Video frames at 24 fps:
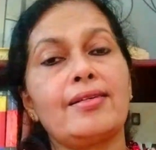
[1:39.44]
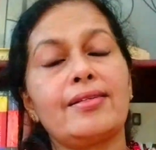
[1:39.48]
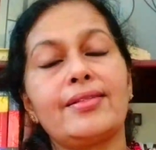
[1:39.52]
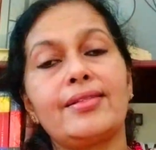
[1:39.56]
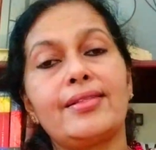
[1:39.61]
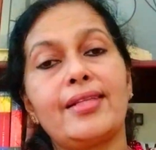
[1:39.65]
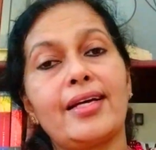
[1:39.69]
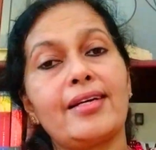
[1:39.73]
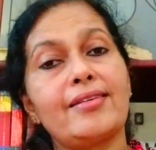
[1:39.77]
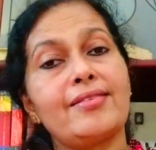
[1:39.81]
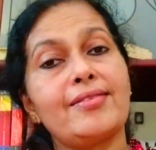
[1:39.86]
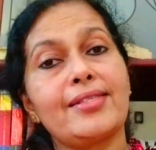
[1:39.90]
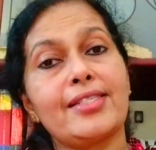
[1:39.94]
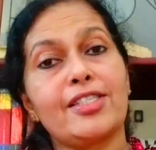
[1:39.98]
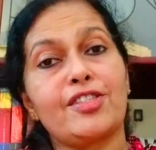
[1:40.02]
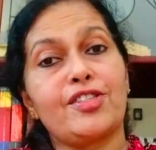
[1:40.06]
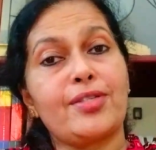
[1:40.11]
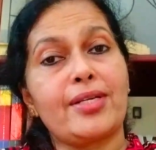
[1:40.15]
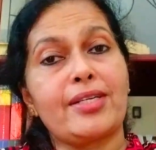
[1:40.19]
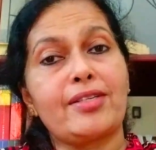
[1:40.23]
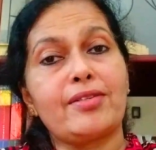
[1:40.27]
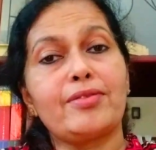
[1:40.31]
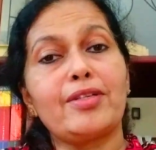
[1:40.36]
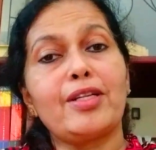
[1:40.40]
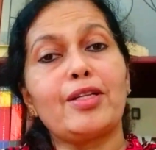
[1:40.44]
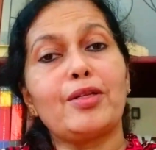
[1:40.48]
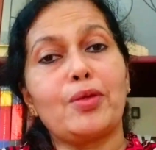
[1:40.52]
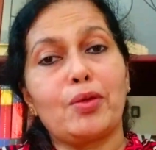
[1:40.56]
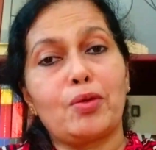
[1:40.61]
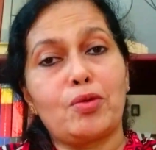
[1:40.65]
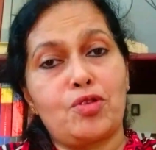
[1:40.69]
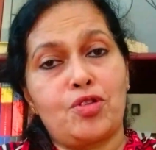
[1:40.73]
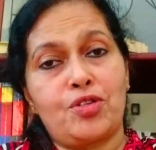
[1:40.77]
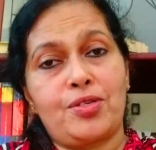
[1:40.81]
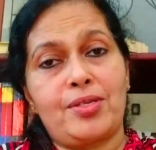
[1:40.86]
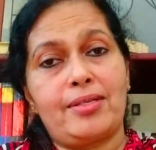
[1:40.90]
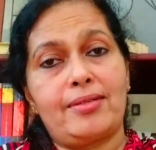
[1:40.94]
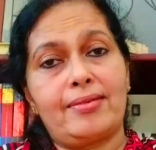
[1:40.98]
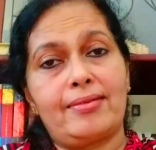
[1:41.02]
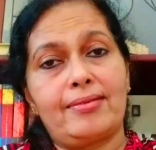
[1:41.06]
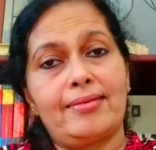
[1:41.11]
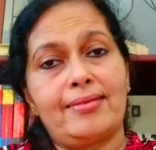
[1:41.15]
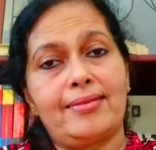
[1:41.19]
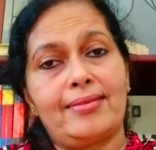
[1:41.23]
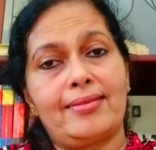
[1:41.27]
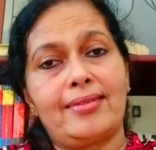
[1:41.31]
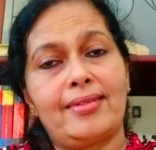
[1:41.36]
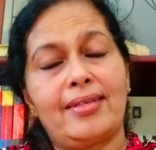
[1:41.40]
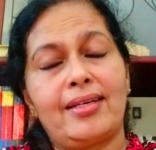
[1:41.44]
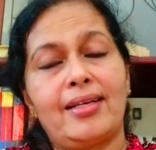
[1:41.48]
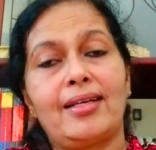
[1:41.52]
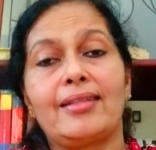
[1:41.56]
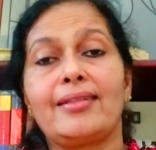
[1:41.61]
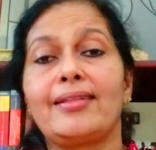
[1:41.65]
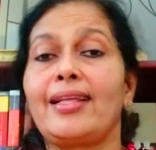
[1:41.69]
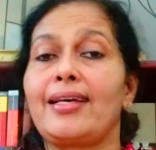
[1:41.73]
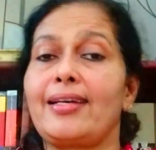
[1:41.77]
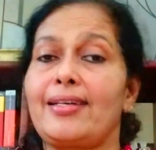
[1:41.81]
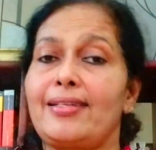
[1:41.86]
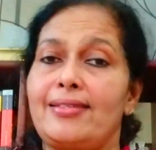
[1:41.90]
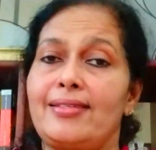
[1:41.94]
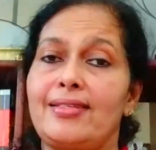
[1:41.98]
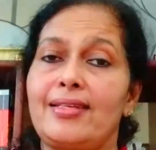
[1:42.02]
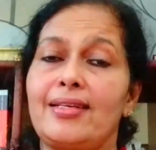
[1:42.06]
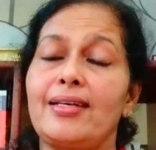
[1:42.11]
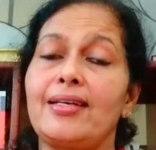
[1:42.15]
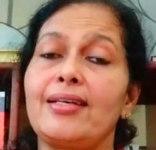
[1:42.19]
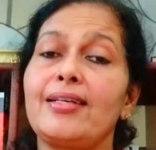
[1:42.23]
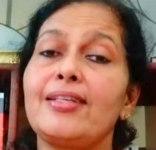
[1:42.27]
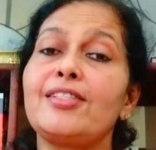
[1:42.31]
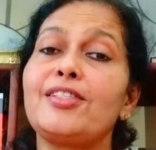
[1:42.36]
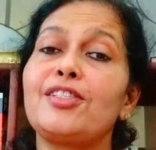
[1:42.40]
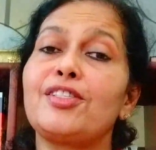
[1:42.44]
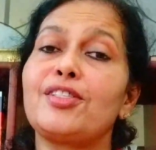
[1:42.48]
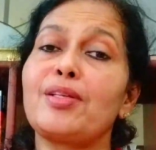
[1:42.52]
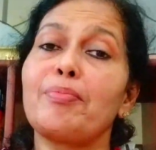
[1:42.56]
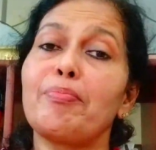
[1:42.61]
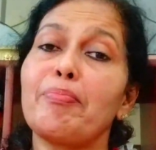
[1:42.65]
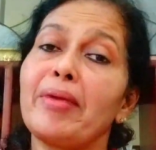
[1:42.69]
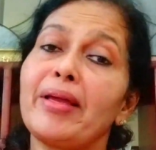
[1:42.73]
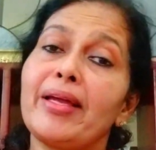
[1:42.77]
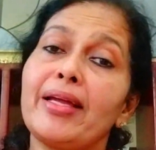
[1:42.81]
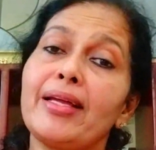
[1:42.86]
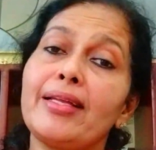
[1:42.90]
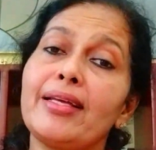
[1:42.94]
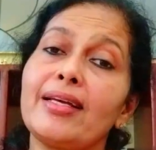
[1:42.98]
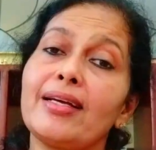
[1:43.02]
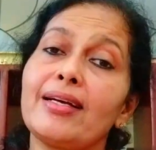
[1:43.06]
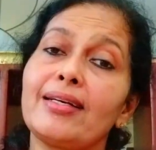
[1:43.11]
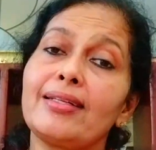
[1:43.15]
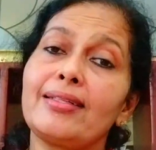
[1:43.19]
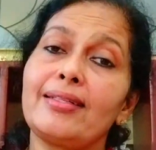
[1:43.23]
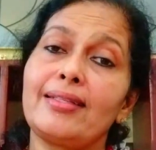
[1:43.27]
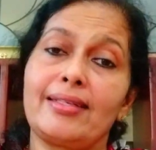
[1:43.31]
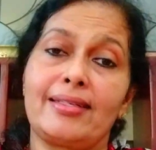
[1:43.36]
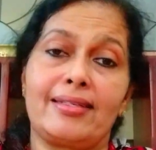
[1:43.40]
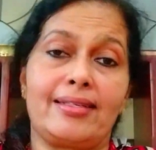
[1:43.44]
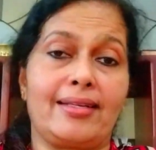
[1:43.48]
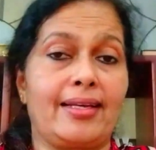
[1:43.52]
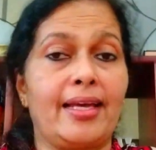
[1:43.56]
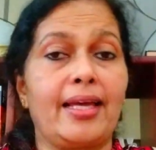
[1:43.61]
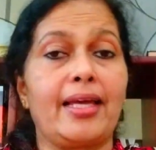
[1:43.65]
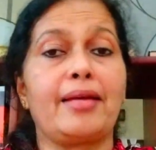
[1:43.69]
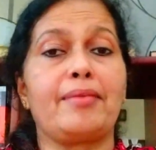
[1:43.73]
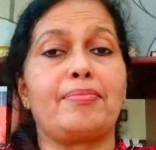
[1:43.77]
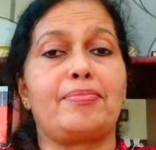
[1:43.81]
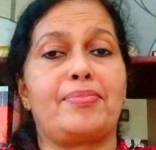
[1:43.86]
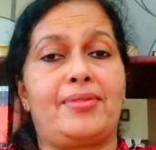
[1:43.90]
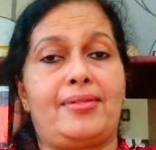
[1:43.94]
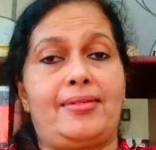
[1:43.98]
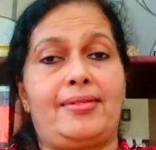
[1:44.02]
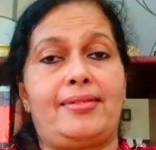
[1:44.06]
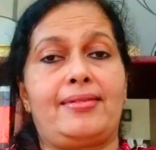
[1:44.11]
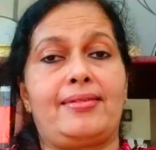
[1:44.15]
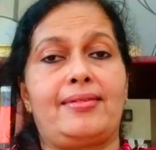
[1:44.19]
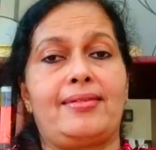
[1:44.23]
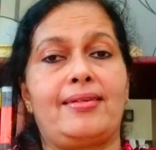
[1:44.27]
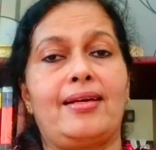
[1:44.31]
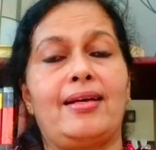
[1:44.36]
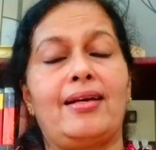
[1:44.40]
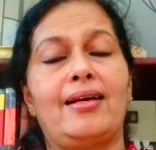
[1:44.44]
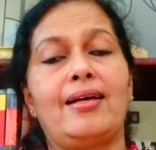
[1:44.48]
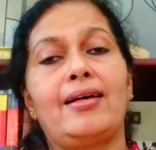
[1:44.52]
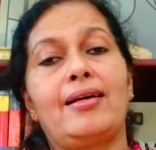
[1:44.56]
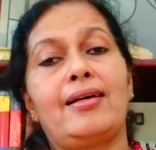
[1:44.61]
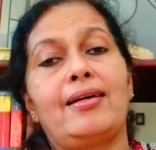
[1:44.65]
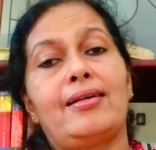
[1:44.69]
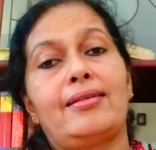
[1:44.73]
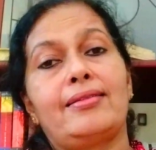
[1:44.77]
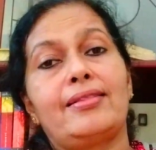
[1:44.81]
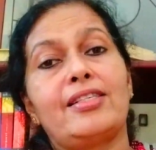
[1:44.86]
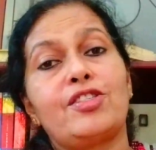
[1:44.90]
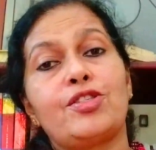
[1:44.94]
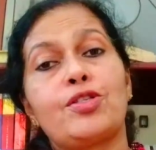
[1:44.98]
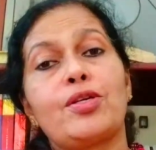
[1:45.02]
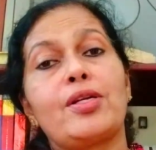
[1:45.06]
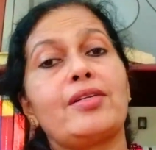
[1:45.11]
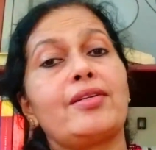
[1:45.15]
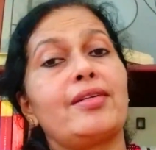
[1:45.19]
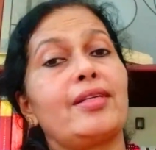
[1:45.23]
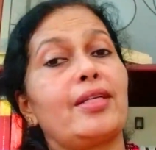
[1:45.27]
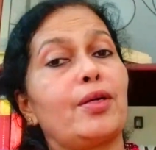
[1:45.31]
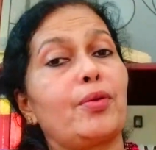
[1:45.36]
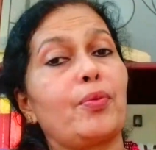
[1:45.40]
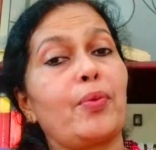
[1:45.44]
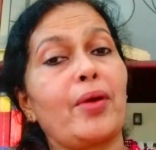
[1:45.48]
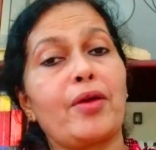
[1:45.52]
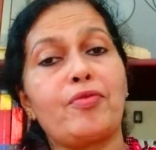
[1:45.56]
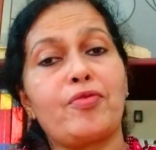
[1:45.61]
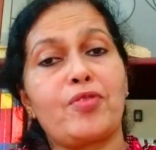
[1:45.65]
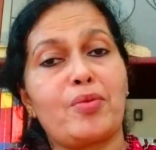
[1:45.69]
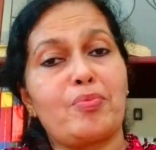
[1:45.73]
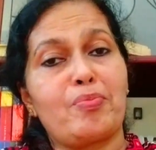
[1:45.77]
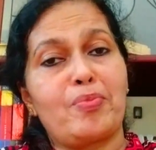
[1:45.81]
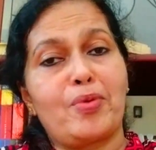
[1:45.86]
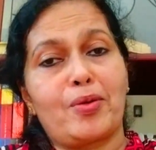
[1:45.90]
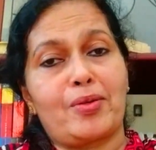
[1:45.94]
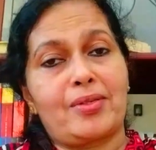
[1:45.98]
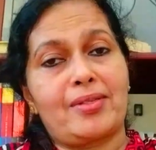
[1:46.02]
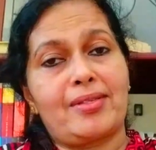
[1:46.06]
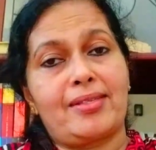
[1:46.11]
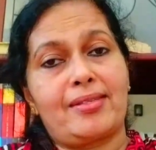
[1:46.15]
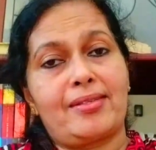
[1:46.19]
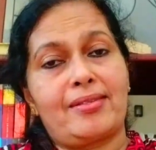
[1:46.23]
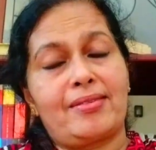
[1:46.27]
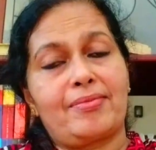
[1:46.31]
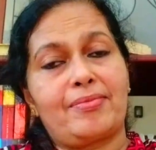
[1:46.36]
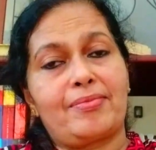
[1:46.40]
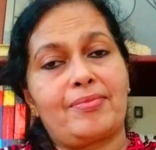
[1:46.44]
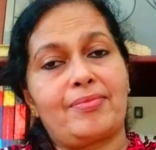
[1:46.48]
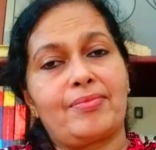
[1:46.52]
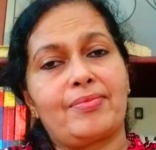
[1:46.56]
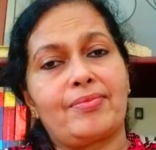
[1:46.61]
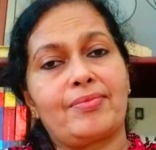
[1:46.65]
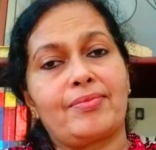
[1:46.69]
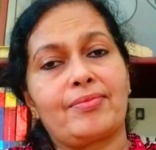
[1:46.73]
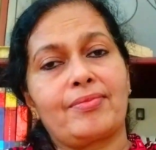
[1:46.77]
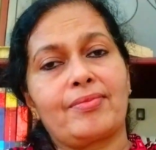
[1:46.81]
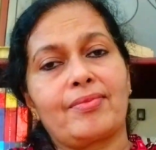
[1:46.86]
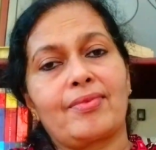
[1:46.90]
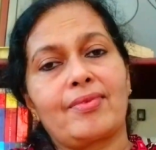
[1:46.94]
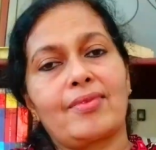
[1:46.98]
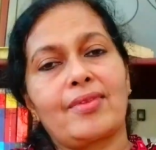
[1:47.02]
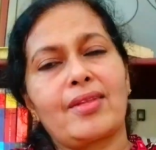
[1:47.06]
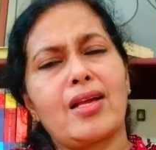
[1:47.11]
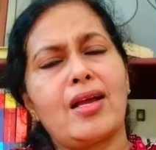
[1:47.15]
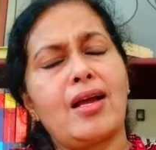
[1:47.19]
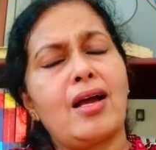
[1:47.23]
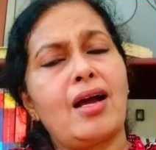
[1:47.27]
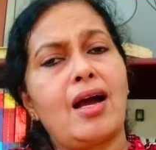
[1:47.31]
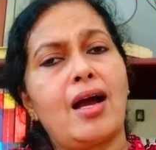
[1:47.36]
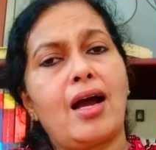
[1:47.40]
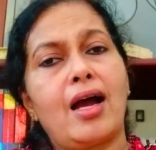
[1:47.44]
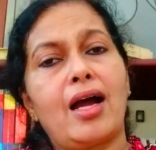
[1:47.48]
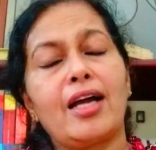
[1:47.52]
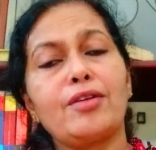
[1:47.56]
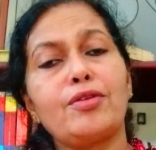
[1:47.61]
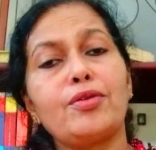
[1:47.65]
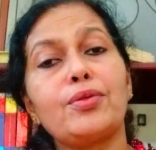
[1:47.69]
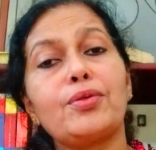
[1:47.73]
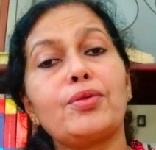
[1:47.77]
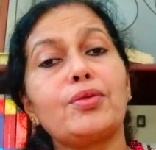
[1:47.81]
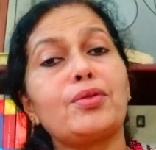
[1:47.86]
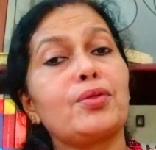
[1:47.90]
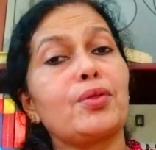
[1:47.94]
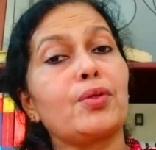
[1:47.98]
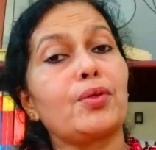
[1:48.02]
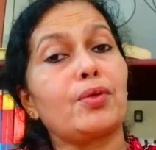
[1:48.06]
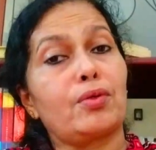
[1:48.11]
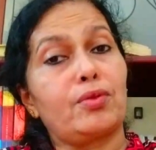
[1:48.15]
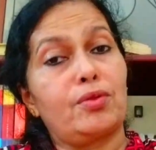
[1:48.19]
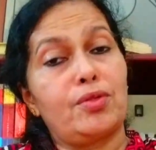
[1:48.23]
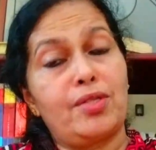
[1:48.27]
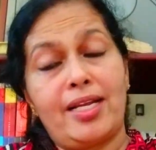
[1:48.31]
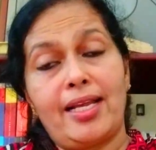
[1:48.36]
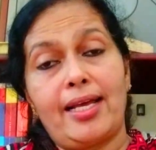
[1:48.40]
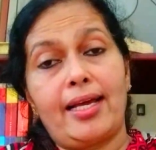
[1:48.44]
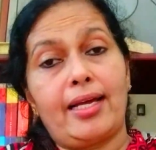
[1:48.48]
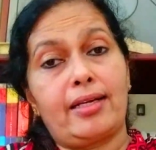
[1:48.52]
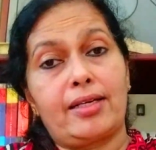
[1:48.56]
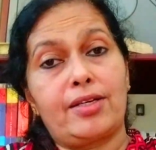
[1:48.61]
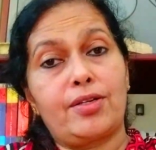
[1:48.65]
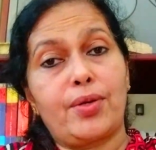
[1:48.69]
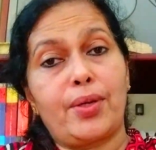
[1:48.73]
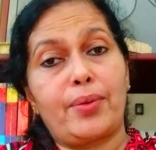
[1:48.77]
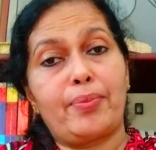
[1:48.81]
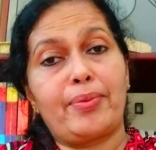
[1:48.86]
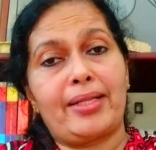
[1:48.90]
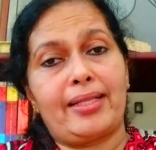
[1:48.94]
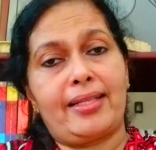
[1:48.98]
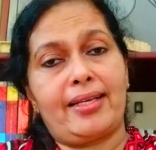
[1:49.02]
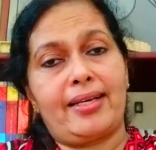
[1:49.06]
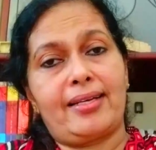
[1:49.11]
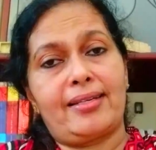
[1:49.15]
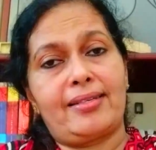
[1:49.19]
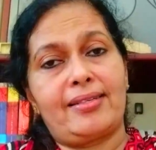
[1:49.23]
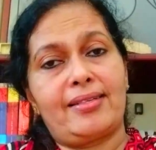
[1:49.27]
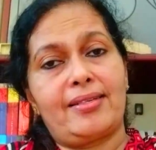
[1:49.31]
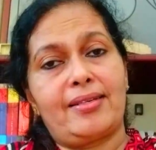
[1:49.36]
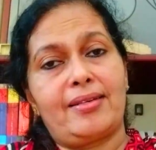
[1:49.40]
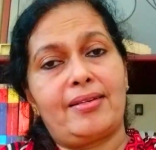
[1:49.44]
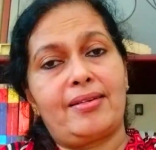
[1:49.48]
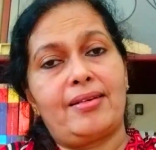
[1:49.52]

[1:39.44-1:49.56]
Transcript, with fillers: There is a general notion that it's the media that keeps the children away from books. I do not totally agree with that